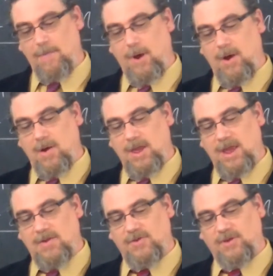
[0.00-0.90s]
a party
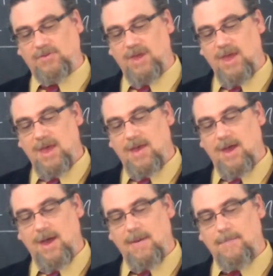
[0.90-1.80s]
interest,
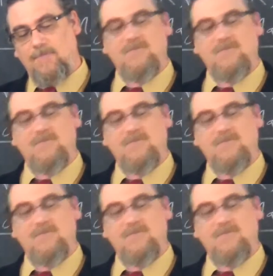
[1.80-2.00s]
uh,